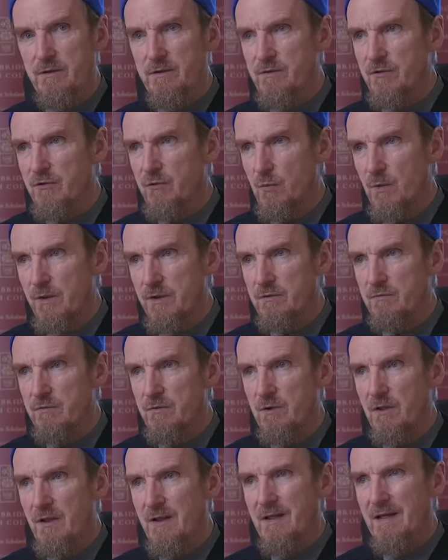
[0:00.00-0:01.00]
in this
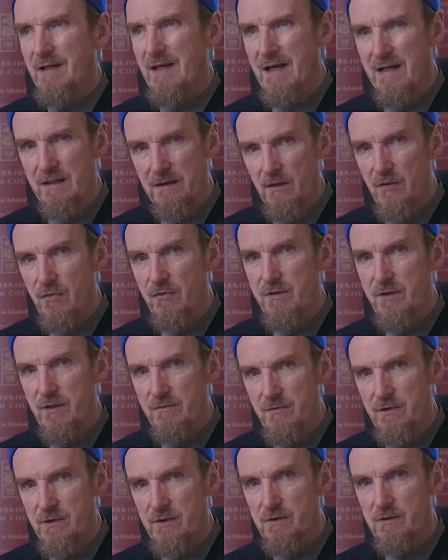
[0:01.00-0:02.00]
wonderful
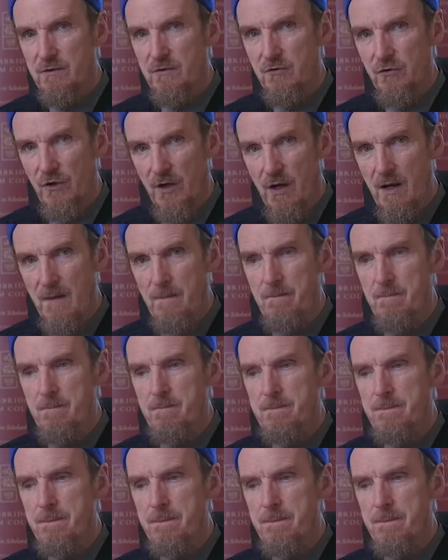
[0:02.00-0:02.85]
health-giving time.